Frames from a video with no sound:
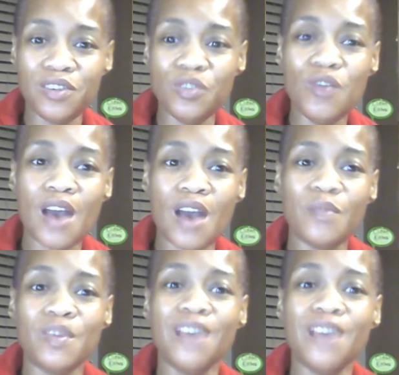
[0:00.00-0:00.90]
you gotta
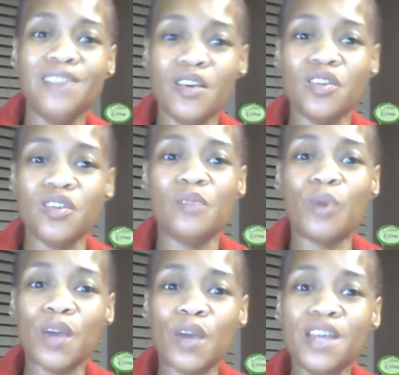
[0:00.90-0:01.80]
they tell you to
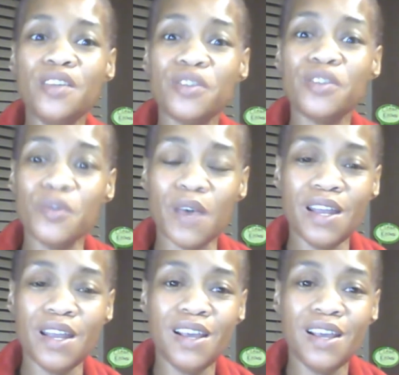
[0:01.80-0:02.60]
breathe through it.